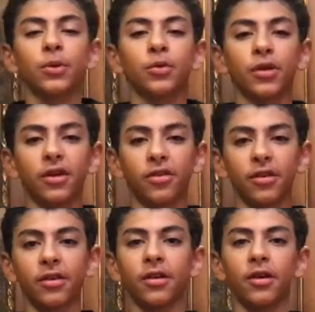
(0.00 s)

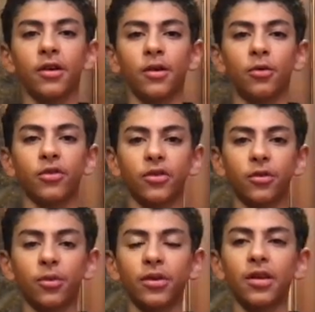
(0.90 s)
mutation, which
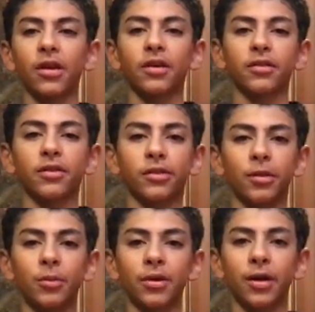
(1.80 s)
is one
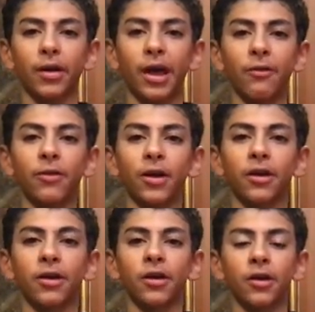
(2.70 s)
someone can have
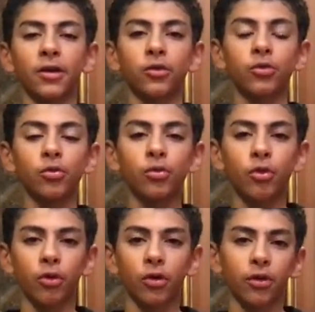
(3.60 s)
two
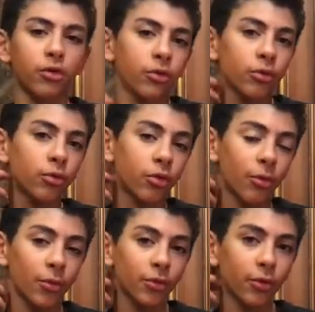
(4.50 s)

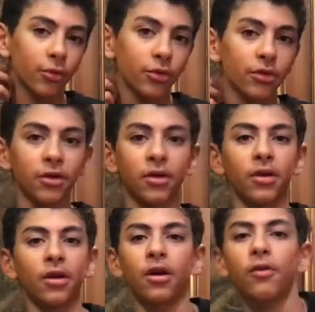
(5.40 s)
chromosomes
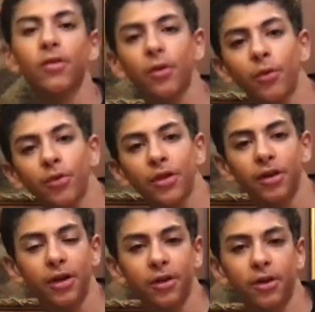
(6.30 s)
of one
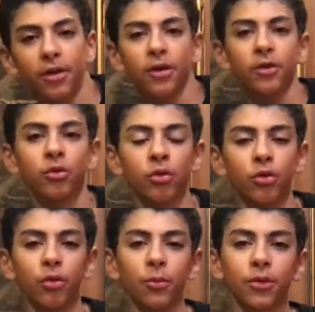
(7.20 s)
thing, two
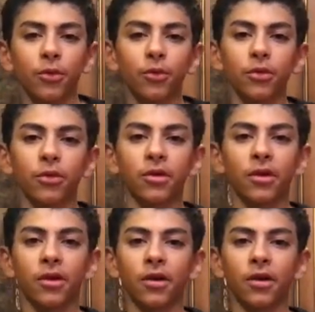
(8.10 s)
chromosomes